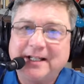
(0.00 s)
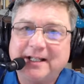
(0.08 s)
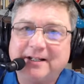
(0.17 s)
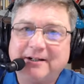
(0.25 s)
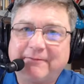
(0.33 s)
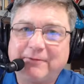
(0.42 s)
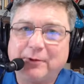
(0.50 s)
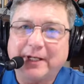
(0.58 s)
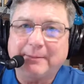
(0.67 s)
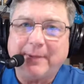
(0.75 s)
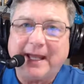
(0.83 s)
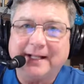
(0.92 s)
I feel
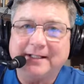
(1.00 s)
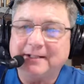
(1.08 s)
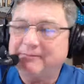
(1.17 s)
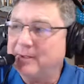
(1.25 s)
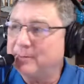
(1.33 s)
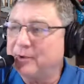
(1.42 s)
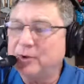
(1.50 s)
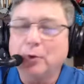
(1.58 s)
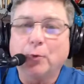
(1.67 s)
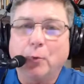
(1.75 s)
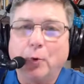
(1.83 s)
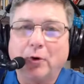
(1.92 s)
like Patton. If I'm going to
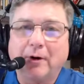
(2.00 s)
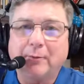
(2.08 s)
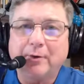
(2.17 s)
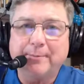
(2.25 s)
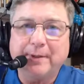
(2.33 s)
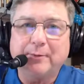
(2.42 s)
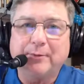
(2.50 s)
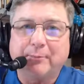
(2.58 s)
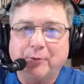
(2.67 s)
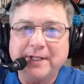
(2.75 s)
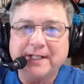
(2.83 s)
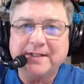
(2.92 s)
go to war, I want to be with
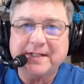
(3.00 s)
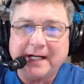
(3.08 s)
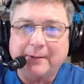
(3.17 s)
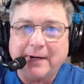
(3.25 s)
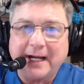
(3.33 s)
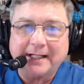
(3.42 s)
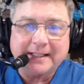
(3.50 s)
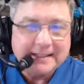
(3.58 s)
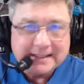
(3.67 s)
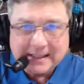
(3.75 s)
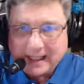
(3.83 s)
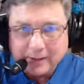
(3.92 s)
Marines in Iraq.
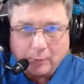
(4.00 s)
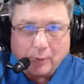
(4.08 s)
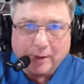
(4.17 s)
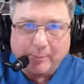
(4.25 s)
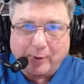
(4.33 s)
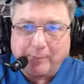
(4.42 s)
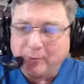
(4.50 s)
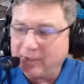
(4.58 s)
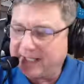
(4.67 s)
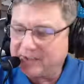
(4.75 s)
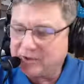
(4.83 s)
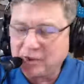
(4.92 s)
I don't want a purple
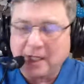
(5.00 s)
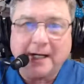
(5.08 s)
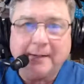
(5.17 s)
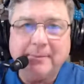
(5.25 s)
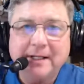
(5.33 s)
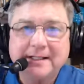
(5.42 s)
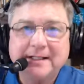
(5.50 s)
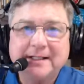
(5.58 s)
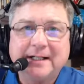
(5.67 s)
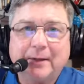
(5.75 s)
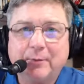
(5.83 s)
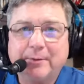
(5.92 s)
hat job.
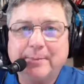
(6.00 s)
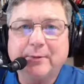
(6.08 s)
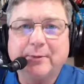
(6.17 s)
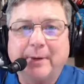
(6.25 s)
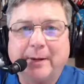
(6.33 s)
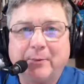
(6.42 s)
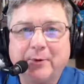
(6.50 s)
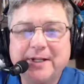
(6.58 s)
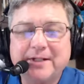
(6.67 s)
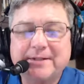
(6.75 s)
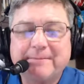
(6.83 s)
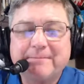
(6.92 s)
I want to be with my
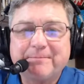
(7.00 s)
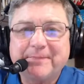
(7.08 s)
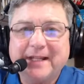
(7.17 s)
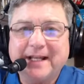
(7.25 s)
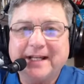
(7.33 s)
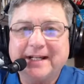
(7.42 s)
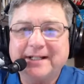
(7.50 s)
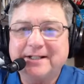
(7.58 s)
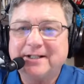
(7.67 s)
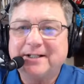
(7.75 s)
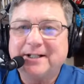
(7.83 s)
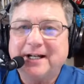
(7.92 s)
Marines. And
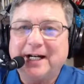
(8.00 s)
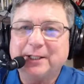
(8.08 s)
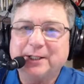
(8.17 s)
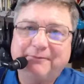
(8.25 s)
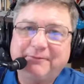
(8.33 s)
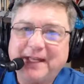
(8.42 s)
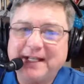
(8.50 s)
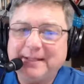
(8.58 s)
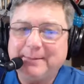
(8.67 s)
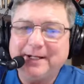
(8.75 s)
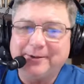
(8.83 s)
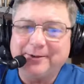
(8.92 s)
I left that
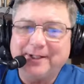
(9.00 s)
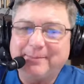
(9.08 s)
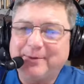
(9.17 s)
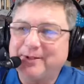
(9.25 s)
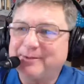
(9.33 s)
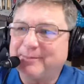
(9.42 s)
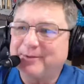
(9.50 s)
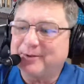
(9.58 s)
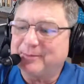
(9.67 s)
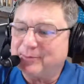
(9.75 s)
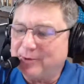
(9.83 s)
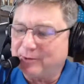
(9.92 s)
email up on my
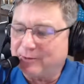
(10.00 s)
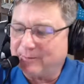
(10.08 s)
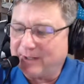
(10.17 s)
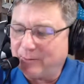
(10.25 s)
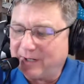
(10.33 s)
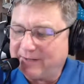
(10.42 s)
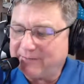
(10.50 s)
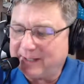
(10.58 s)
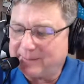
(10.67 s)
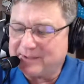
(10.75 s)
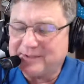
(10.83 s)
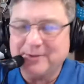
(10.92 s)
computer. My wife
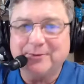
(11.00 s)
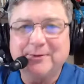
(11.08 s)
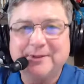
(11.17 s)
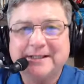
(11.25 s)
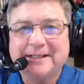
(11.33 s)
happened to